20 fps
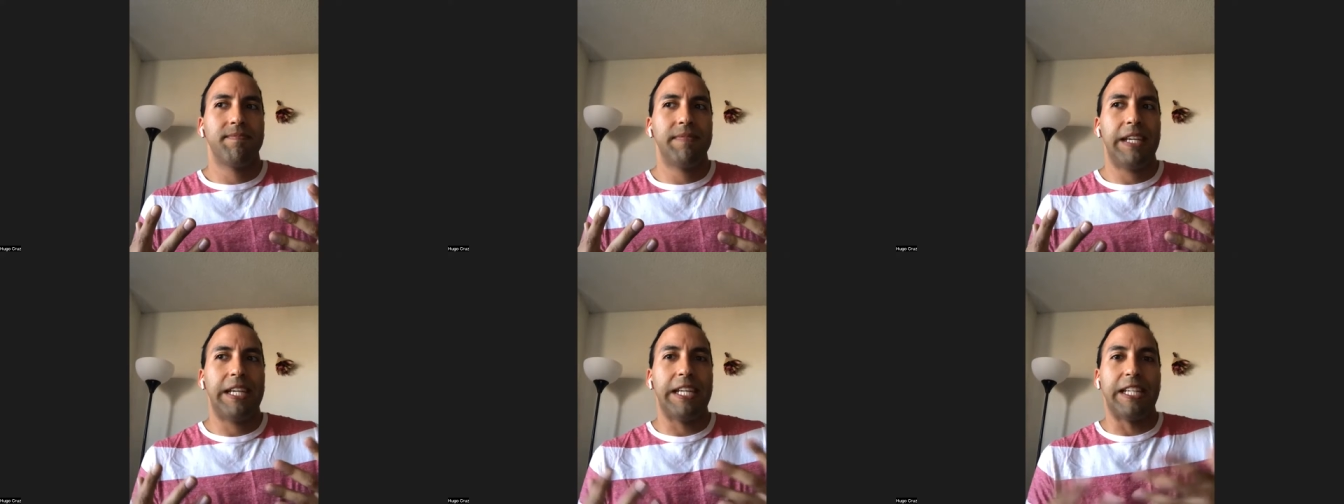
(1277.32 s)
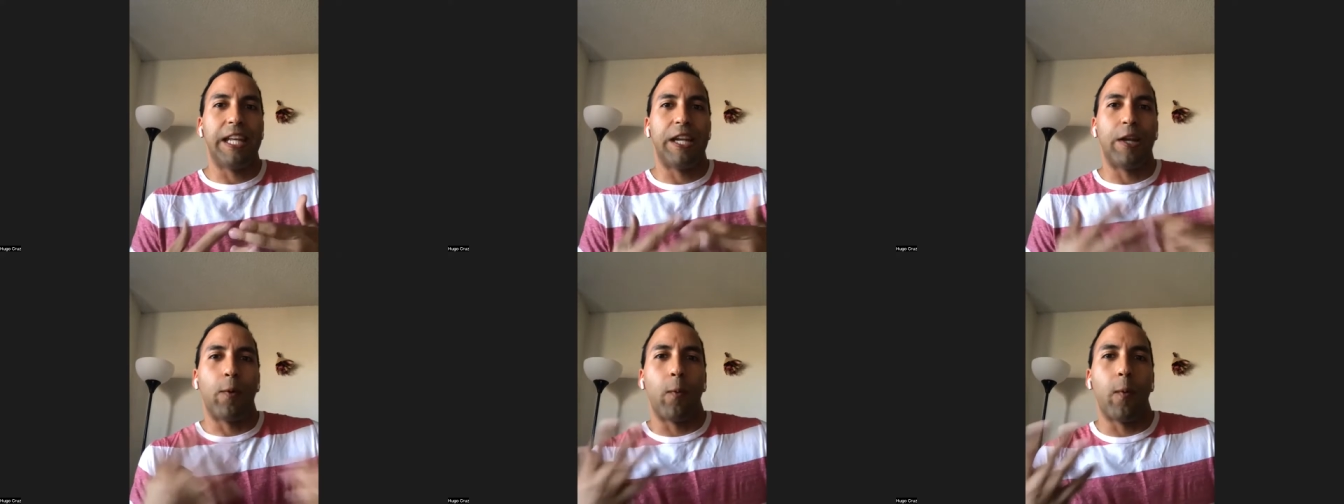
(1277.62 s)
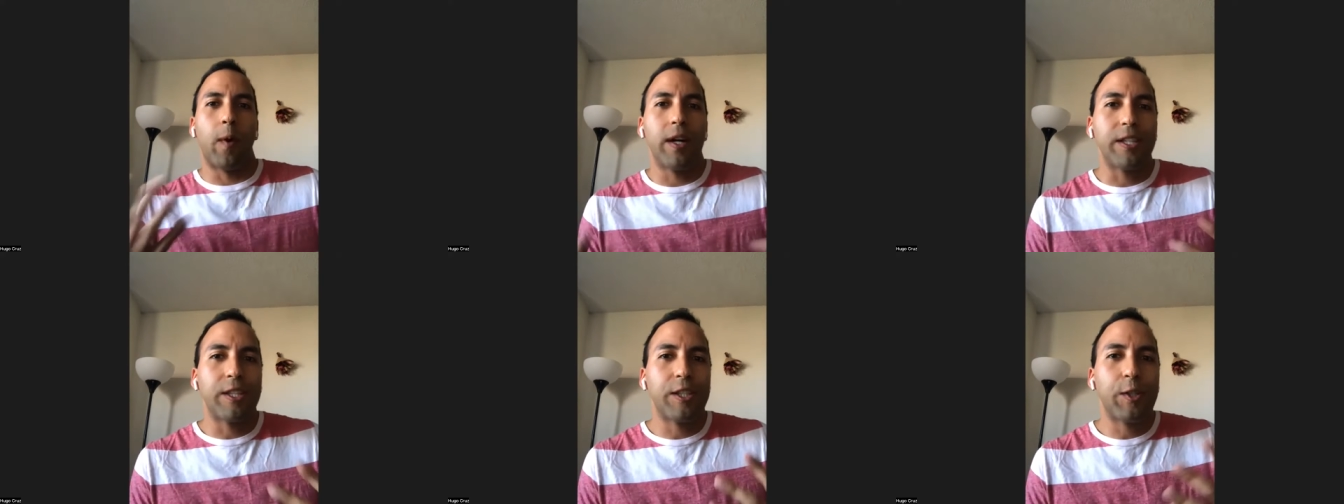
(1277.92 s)
he didn't
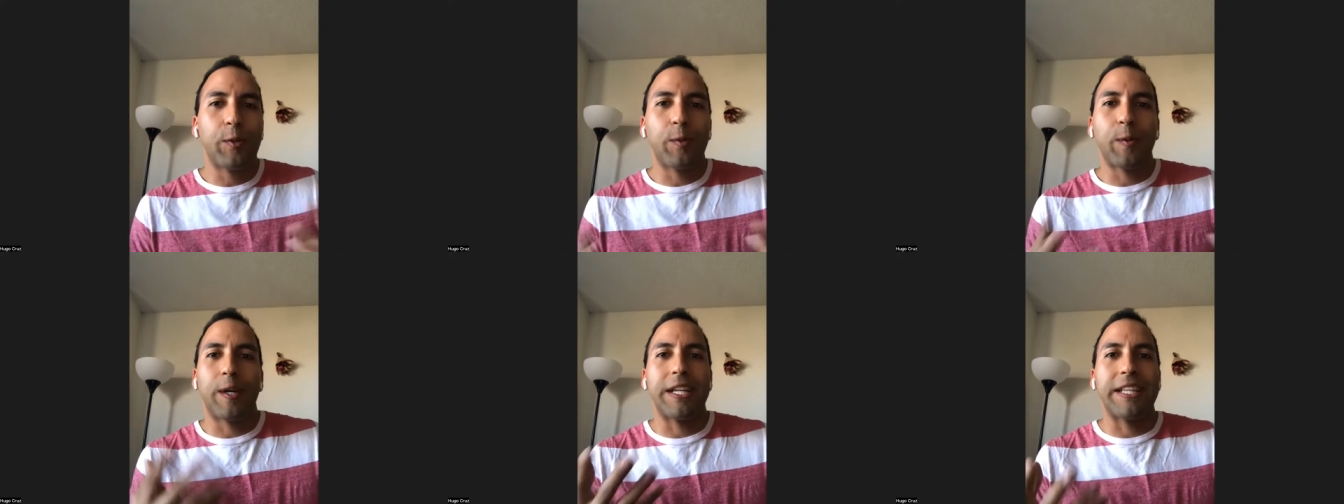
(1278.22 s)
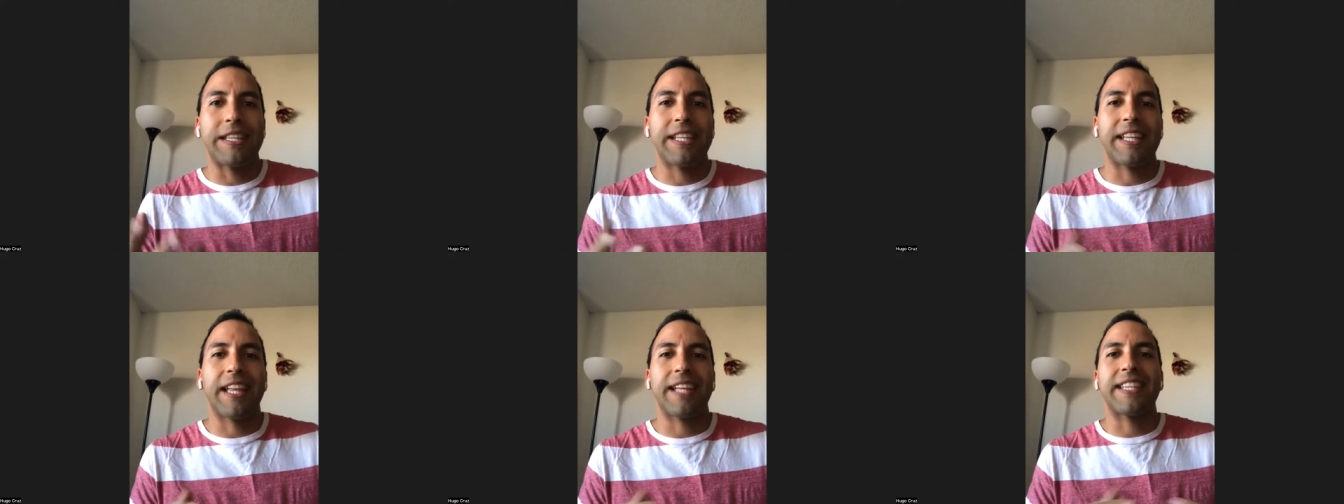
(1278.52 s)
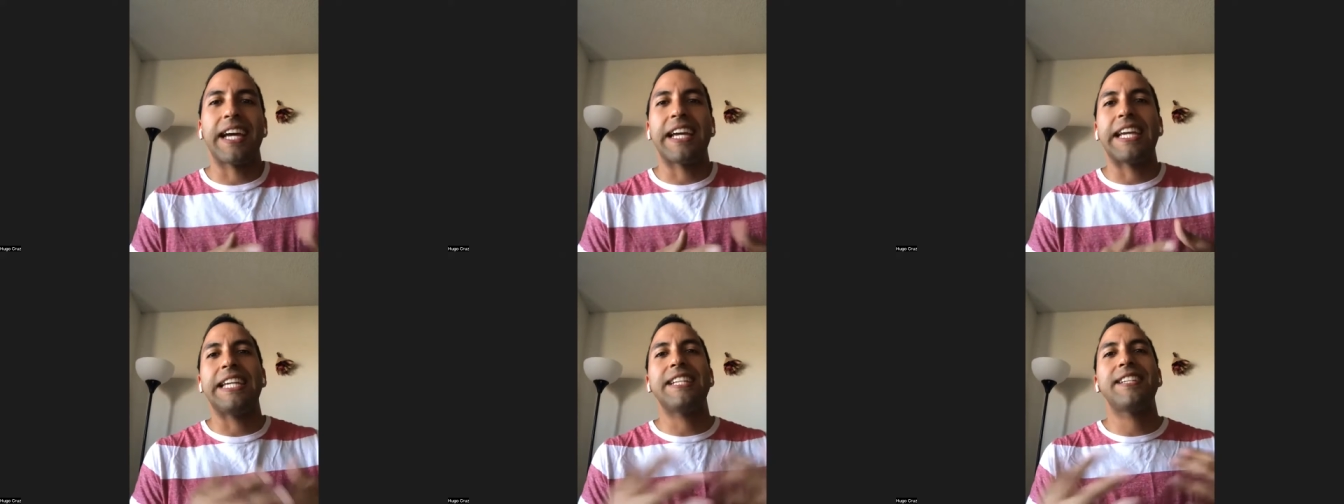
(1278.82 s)
want to or anything like
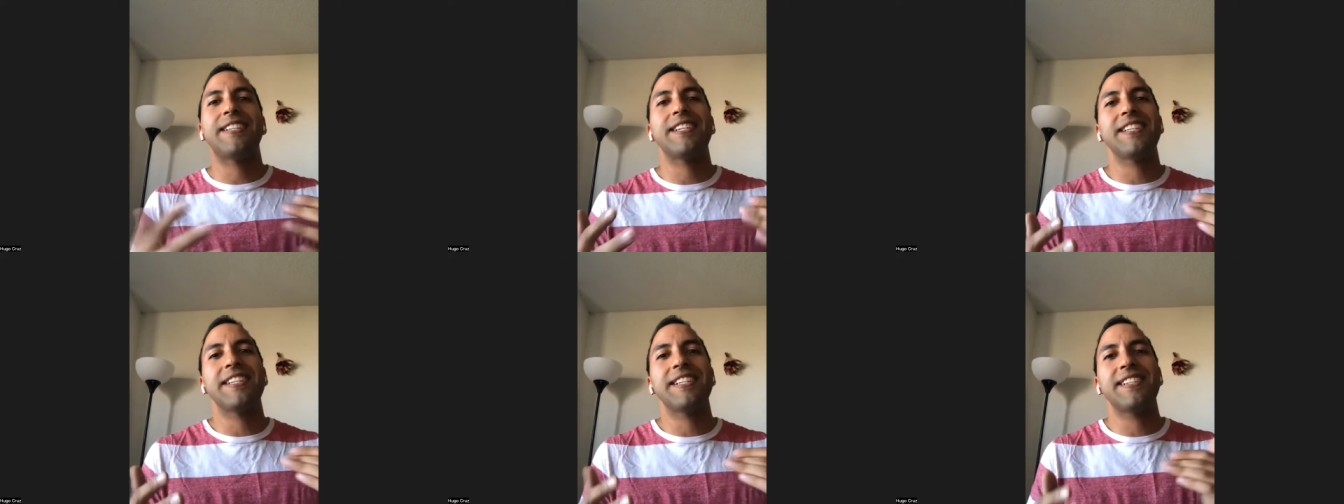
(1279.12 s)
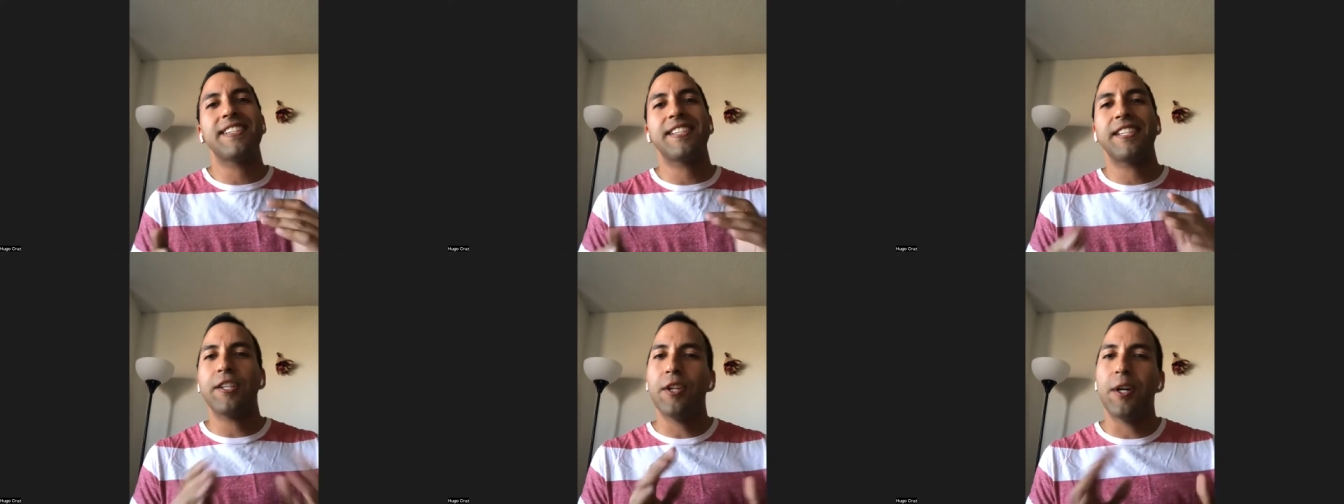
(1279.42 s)
that. He just,